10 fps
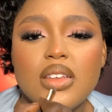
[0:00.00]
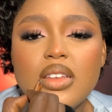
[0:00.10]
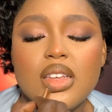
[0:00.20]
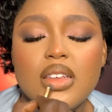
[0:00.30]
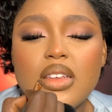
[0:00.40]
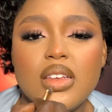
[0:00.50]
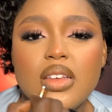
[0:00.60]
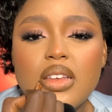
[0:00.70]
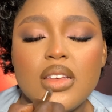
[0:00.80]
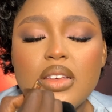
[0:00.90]
Anyways,
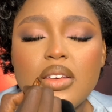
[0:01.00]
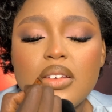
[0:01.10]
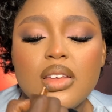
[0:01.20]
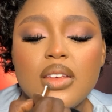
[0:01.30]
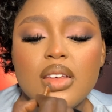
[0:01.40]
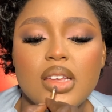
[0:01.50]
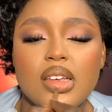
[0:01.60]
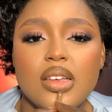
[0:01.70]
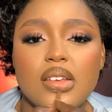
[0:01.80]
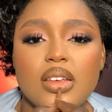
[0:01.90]
this particular
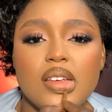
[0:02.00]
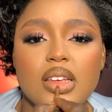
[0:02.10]
section